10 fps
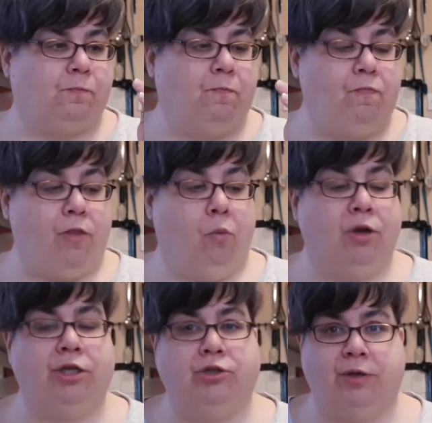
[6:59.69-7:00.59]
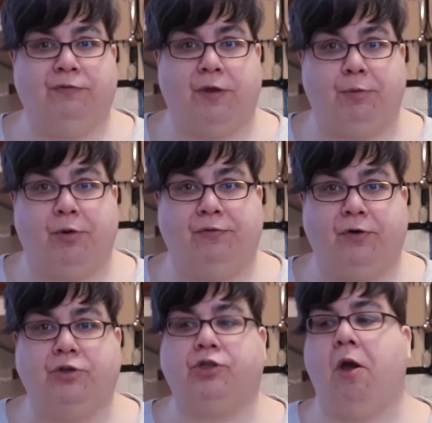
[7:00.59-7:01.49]
what are you doing February
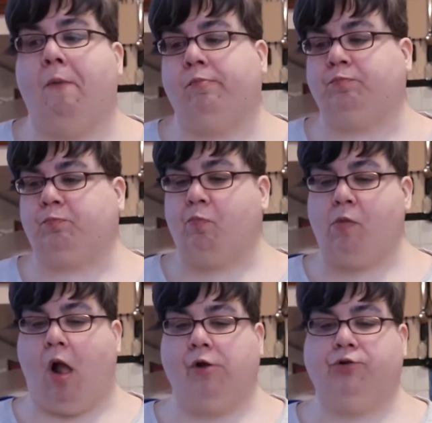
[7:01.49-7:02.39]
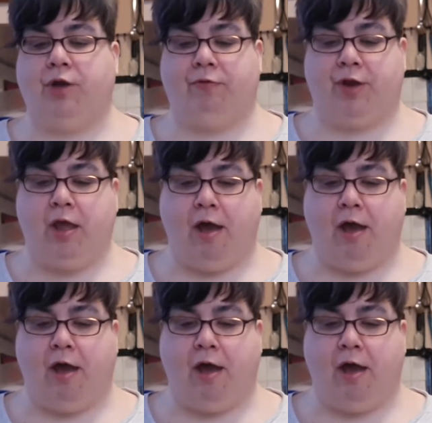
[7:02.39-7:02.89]
1st? Do you have the day off?